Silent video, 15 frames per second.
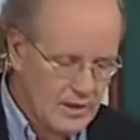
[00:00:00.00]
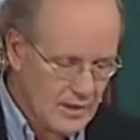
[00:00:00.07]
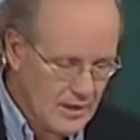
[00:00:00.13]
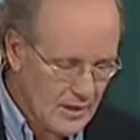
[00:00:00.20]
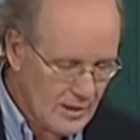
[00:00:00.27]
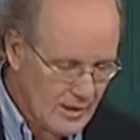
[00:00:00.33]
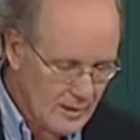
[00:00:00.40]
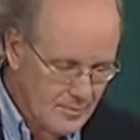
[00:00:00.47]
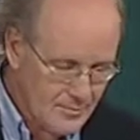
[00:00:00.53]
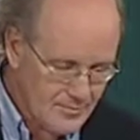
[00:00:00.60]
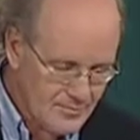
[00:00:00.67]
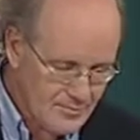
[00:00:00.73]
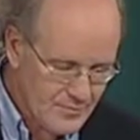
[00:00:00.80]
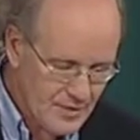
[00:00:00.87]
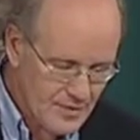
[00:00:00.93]

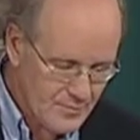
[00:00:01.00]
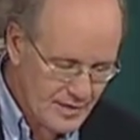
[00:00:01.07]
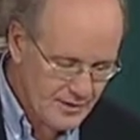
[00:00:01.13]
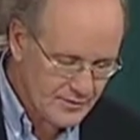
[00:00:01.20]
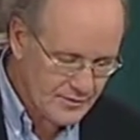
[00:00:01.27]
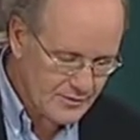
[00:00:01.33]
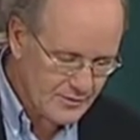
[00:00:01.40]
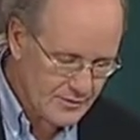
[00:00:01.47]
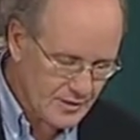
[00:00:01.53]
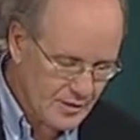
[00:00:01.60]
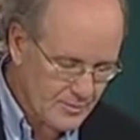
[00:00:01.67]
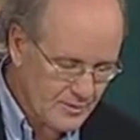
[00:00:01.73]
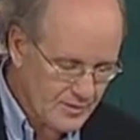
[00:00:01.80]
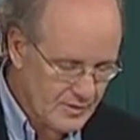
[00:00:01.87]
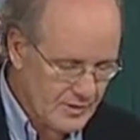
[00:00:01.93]
it makes
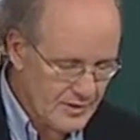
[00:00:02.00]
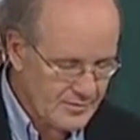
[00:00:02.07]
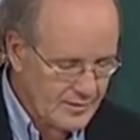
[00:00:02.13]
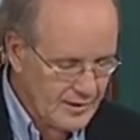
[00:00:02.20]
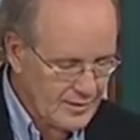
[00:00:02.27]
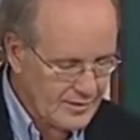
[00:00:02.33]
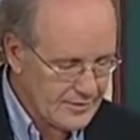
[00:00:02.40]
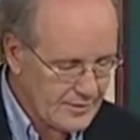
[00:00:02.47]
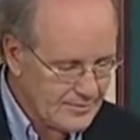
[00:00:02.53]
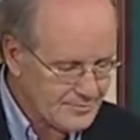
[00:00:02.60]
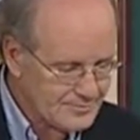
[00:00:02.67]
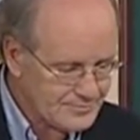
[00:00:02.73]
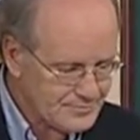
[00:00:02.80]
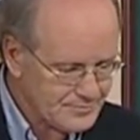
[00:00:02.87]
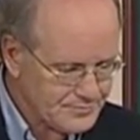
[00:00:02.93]
escape less likely.
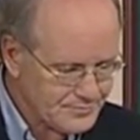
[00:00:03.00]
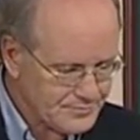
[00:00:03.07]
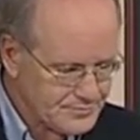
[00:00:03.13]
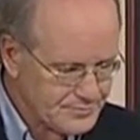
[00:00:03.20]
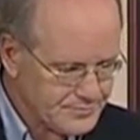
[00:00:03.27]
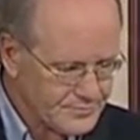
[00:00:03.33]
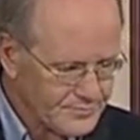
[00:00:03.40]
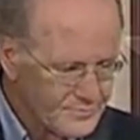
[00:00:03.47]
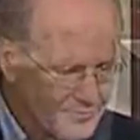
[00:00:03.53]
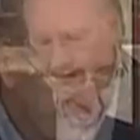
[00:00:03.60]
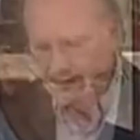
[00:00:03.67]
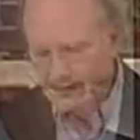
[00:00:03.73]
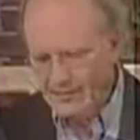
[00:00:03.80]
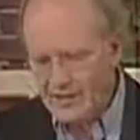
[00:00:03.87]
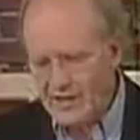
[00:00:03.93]

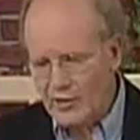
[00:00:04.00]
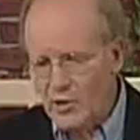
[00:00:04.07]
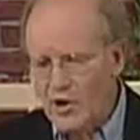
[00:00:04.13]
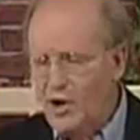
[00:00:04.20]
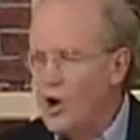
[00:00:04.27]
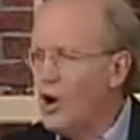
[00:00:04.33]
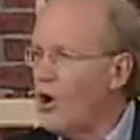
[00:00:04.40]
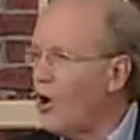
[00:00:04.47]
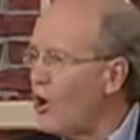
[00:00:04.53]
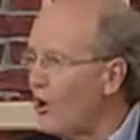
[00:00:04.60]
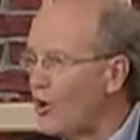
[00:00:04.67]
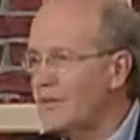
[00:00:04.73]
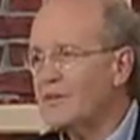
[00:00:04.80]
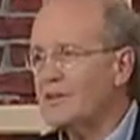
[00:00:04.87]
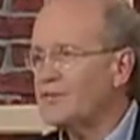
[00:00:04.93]
Now,
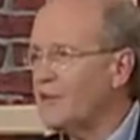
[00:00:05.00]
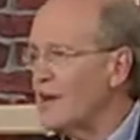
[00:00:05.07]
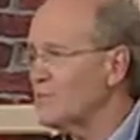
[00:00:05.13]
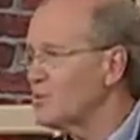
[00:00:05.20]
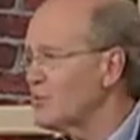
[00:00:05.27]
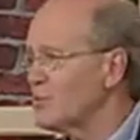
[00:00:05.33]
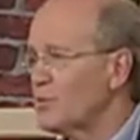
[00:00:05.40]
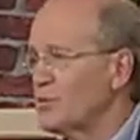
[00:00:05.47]
all of these options were